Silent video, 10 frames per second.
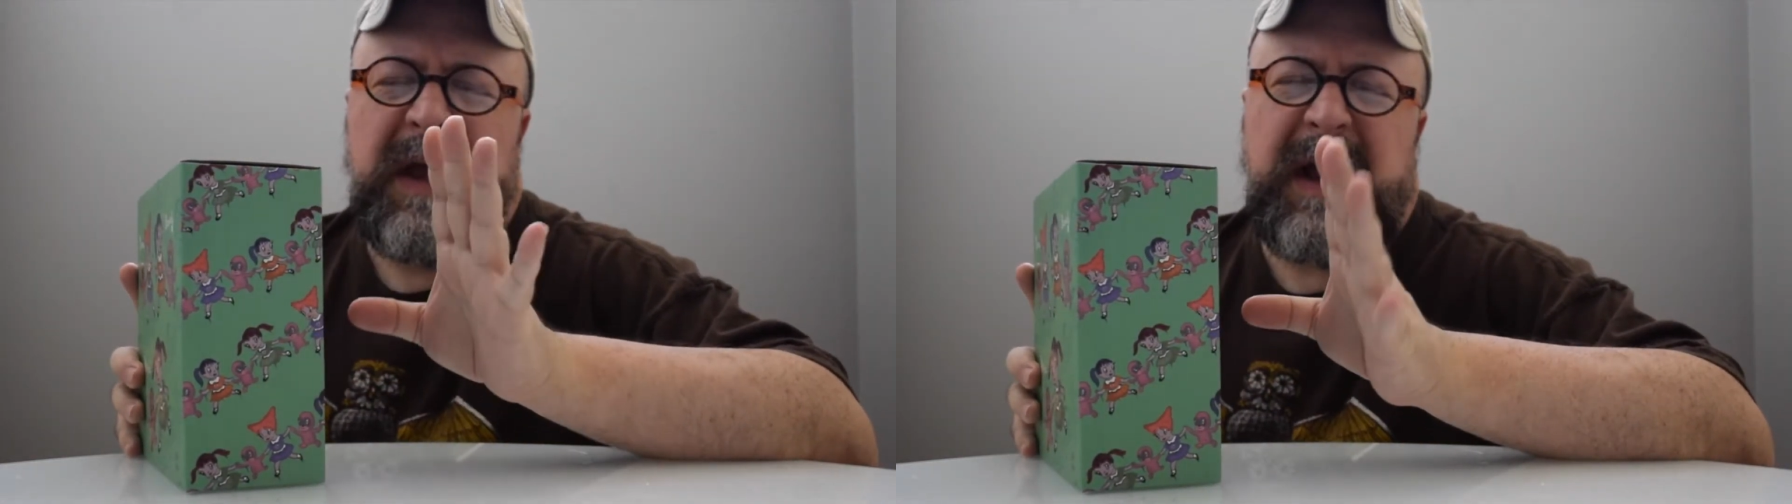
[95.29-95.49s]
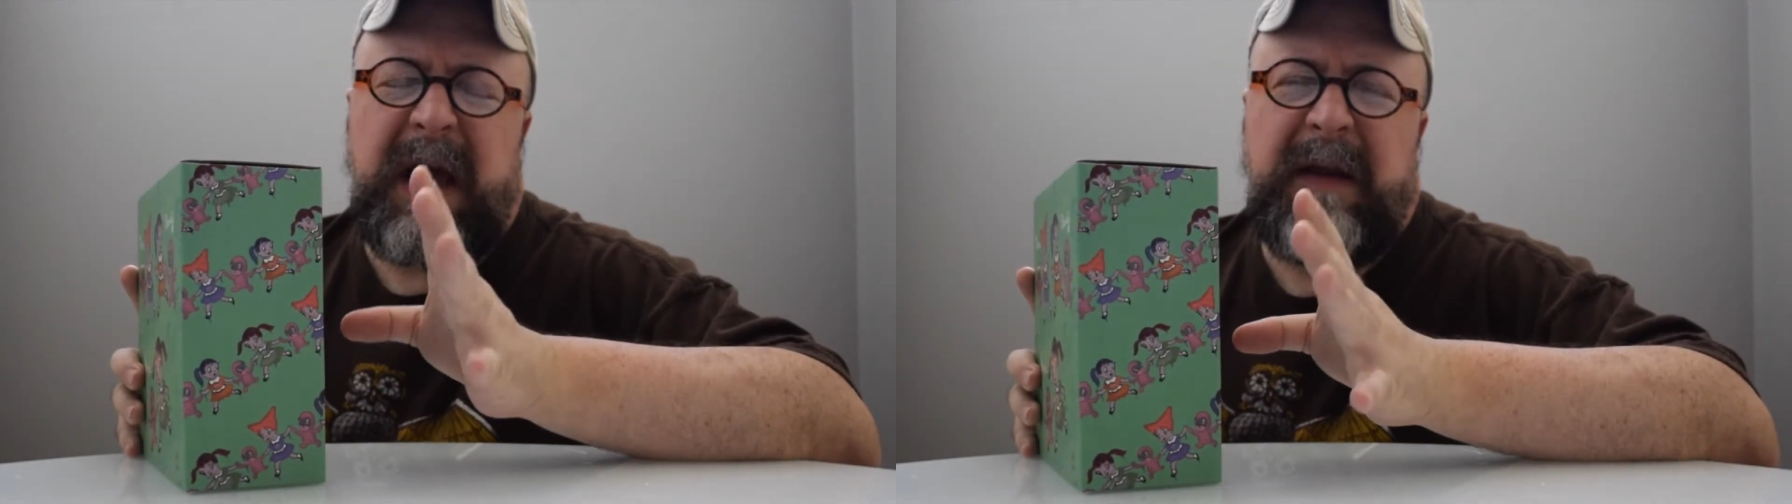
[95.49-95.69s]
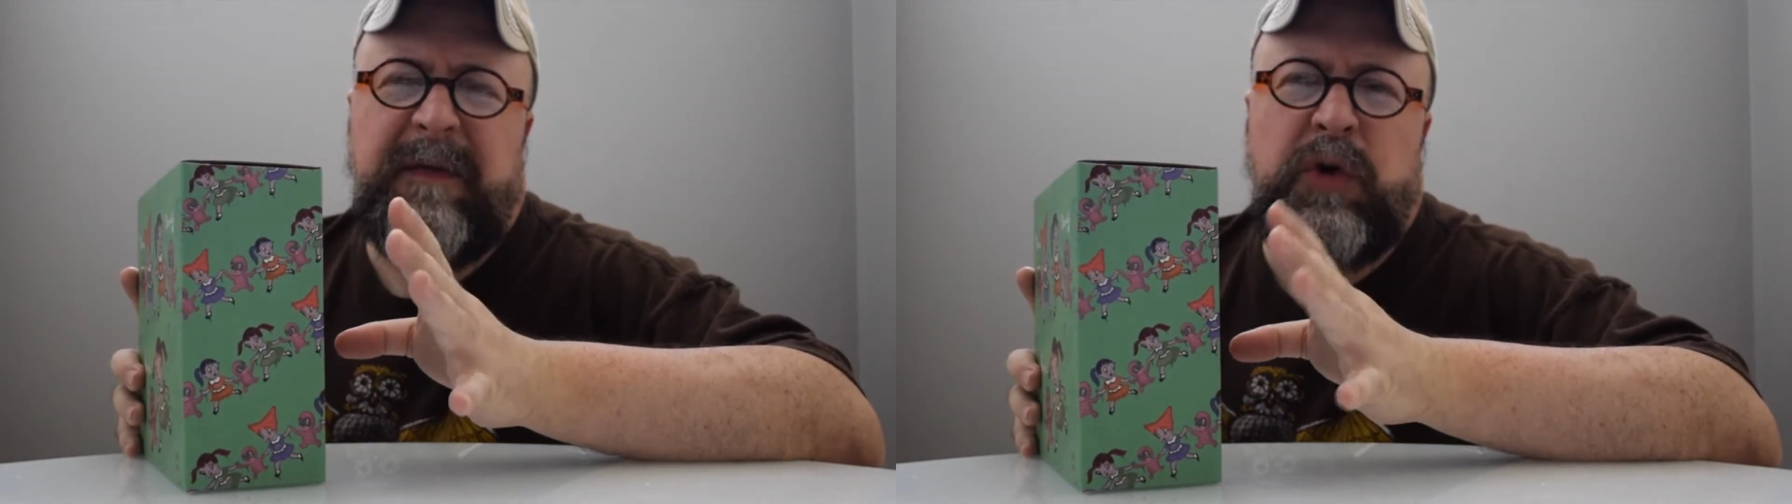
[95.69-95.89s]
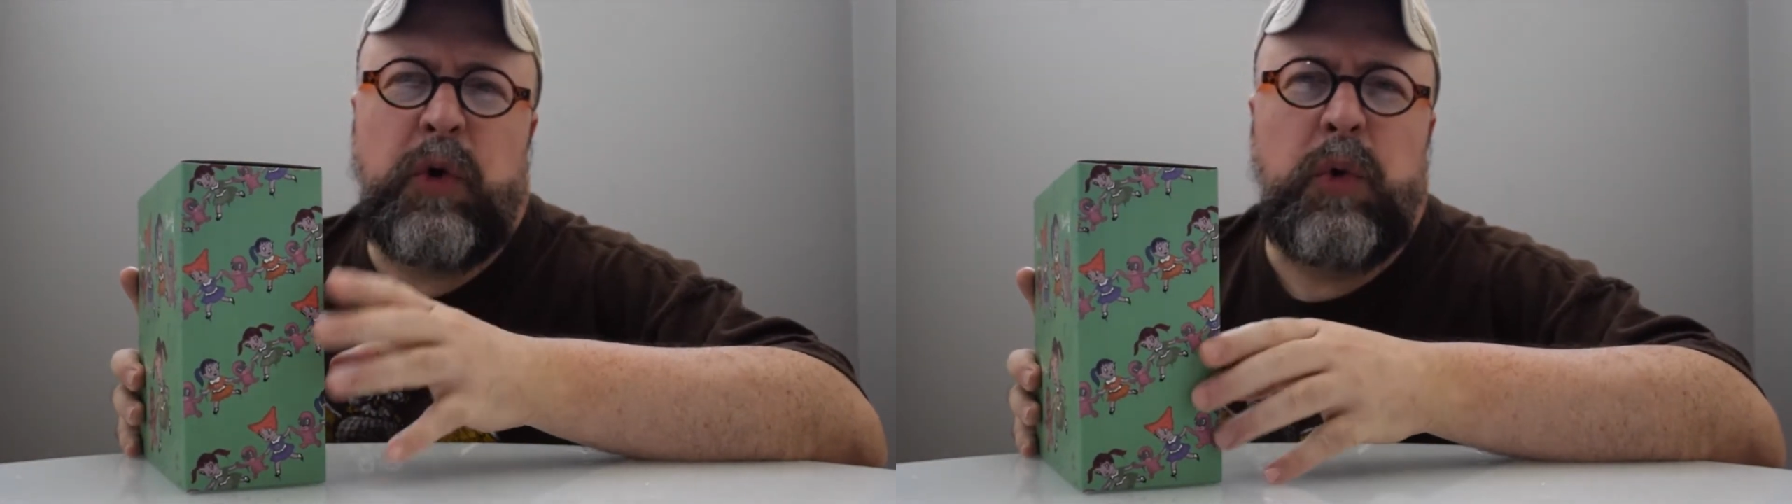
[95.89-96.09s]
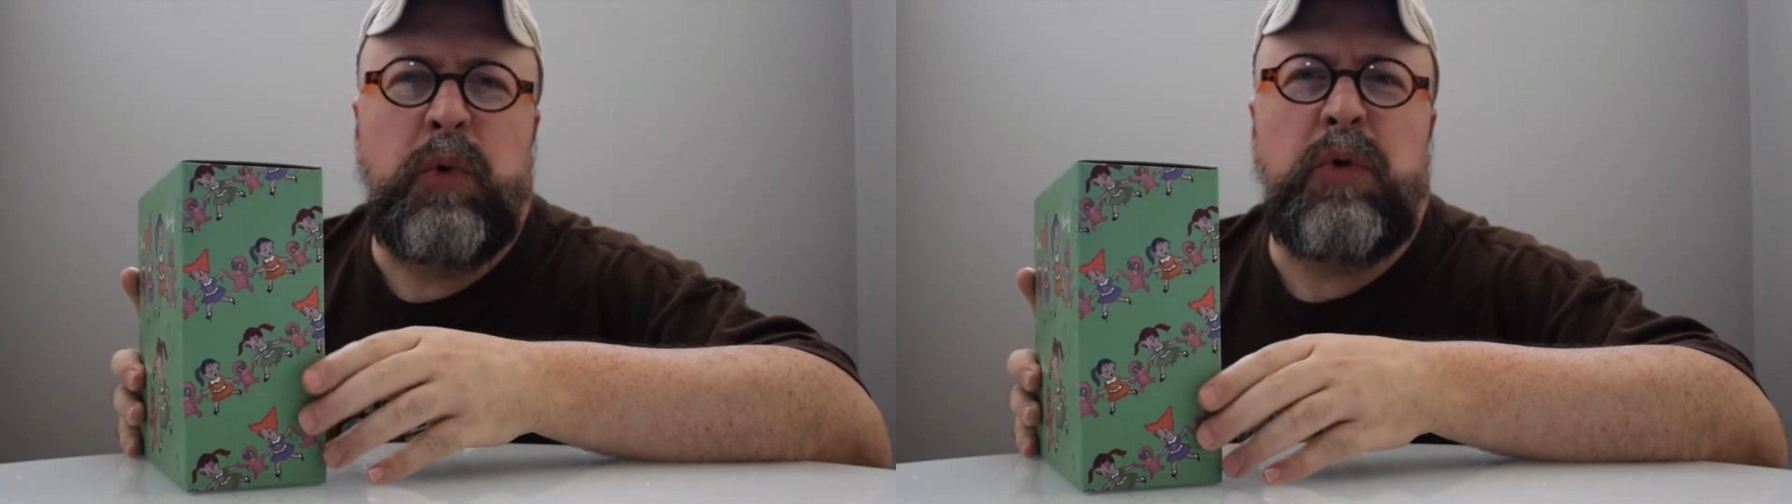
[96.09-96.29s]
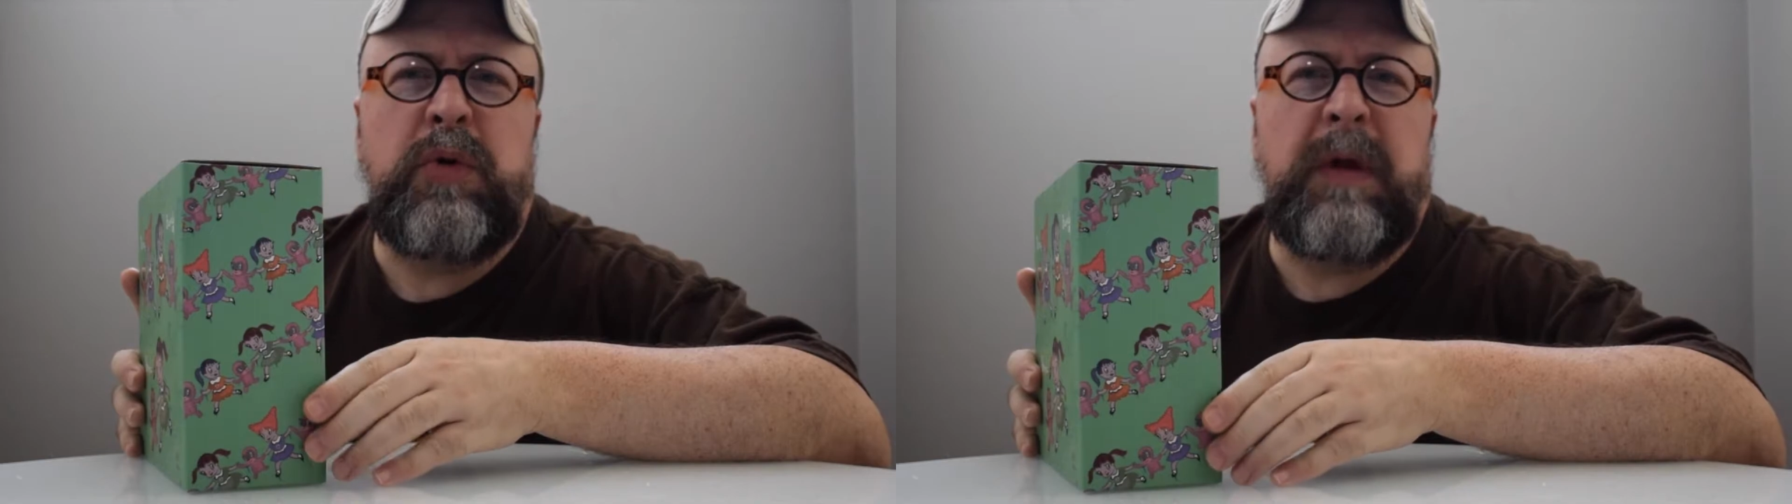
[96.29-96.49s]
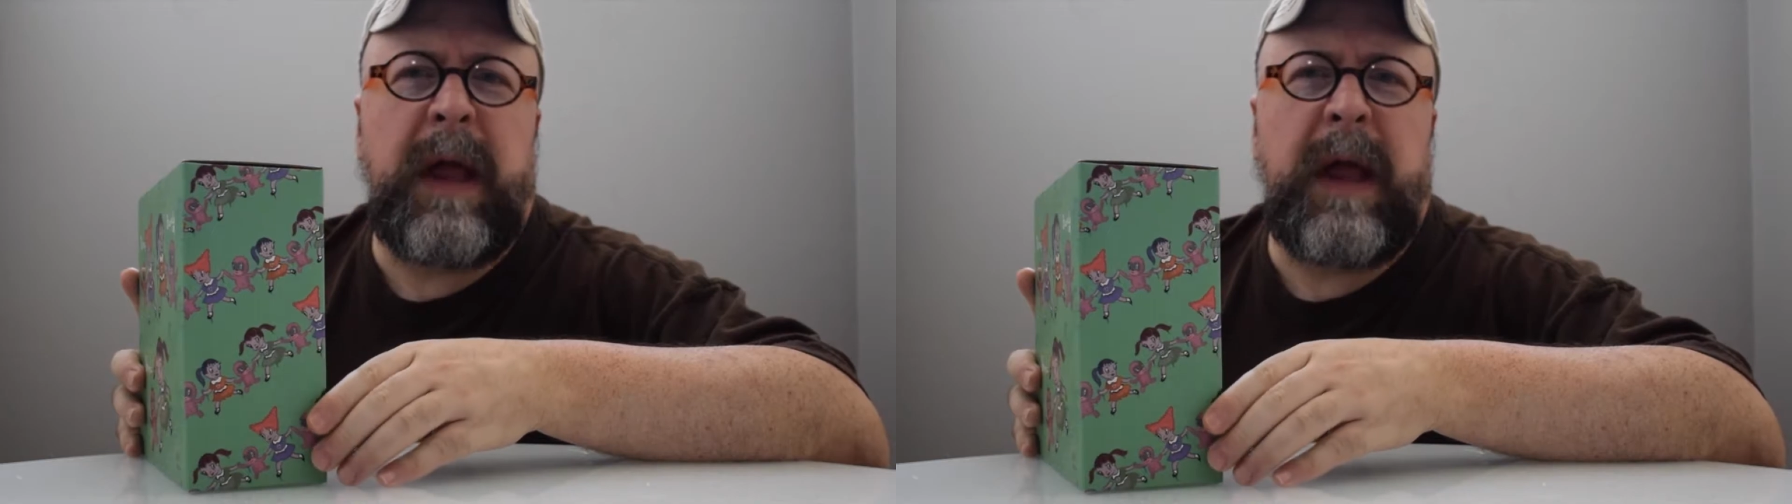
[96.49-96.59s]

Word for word: kind of cool